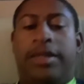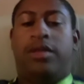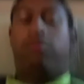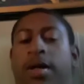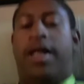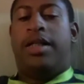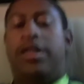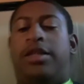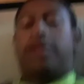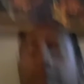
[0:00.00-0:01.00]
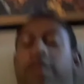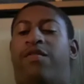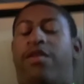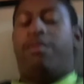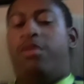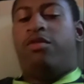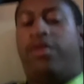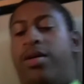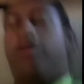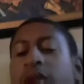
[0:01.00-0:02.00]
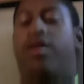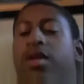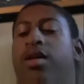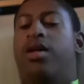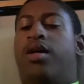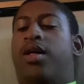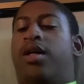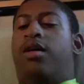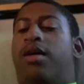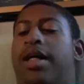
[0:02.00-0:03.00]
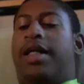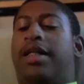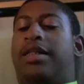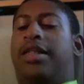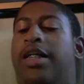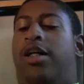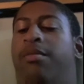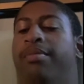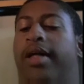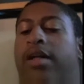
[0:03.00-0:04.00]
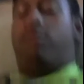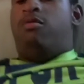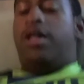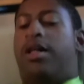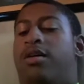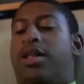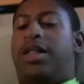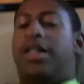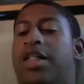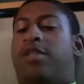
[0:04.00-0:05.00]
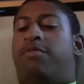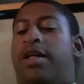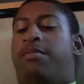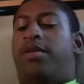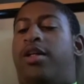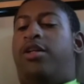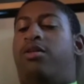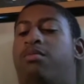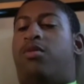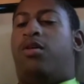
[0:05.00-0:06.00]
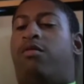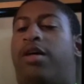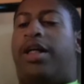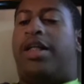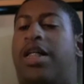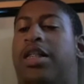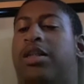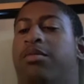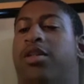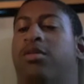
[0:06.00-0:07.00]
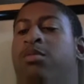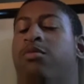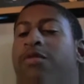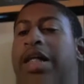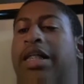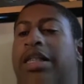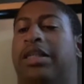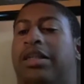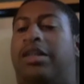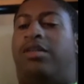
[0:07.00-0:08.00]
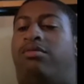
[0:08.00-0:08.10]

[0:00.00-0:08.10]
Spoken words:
is why this is my favorite movie. I gotta see how Black Widow is, but I'm gonna do more rankings. I'm gonna do rankings of